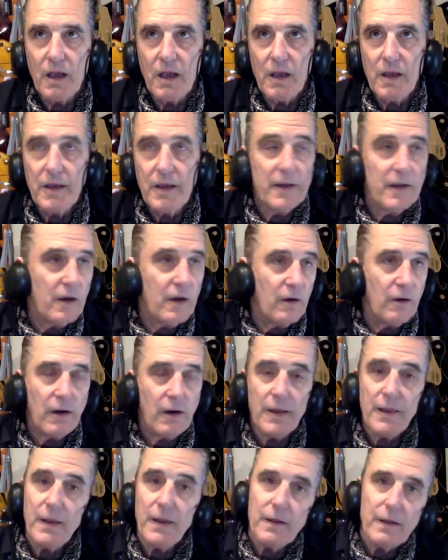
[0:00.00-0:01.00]

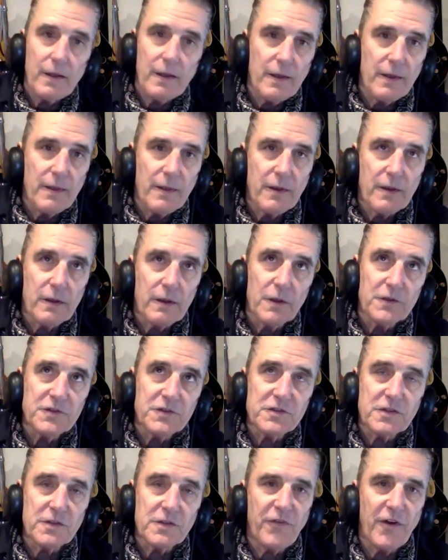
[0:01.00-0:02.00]
the
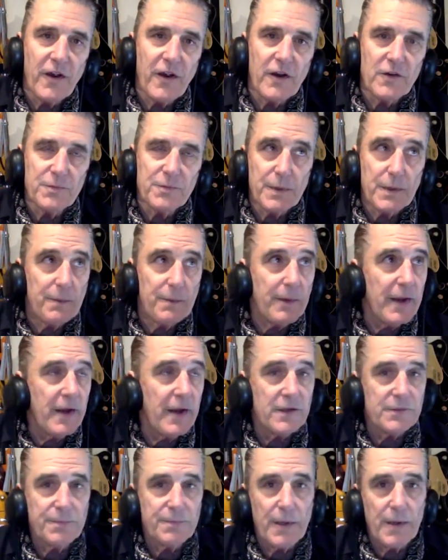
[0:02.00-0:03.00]
closest a fire has been to my
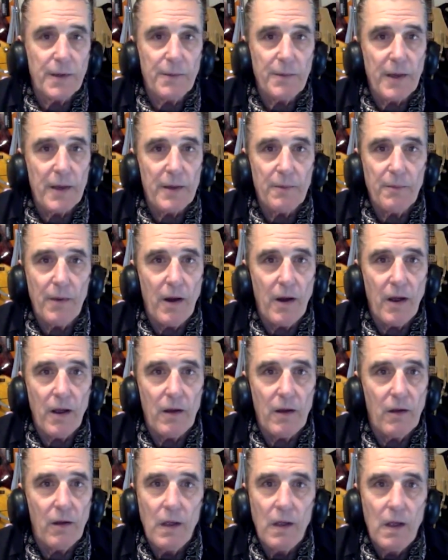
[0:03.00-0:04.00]
house been about a
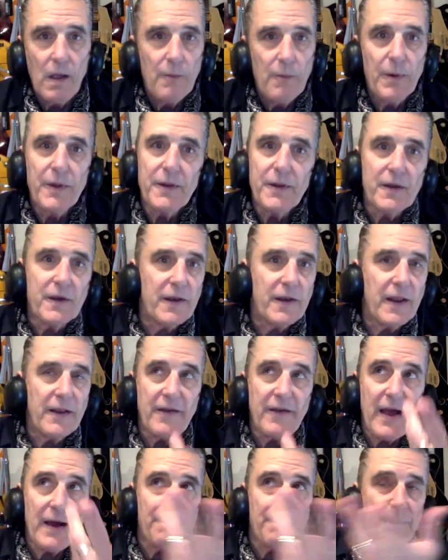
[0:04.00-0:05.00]
mile, but it could have
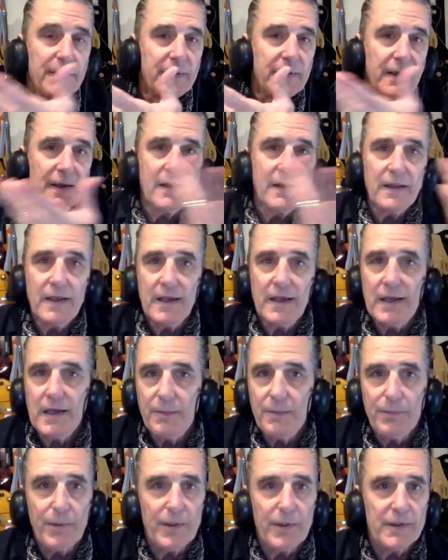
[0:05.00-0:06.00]
happened any
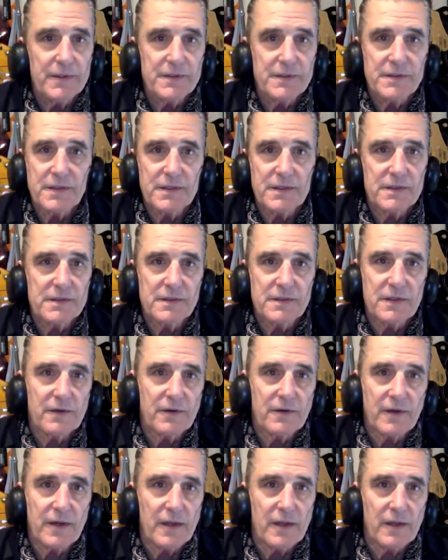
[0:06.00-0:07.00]
place in
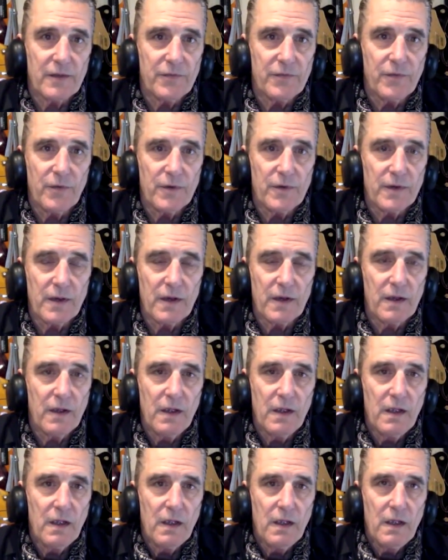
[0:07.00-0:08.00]
Southern California.
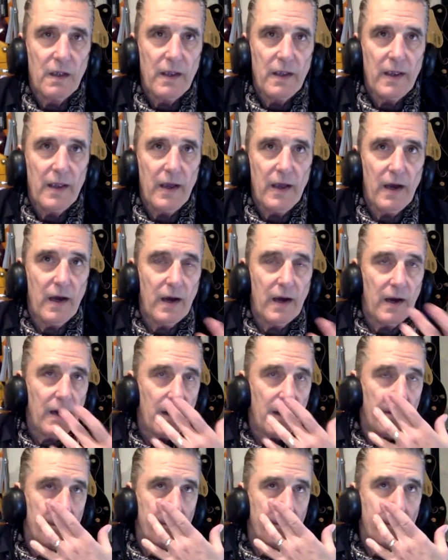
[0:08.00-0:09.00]

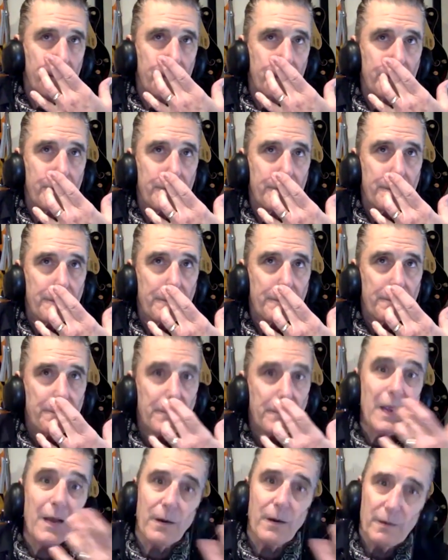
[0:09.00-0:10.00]
Um,
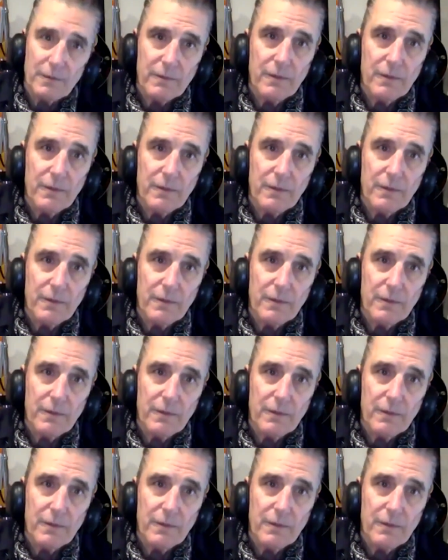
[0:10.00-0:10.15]
you know,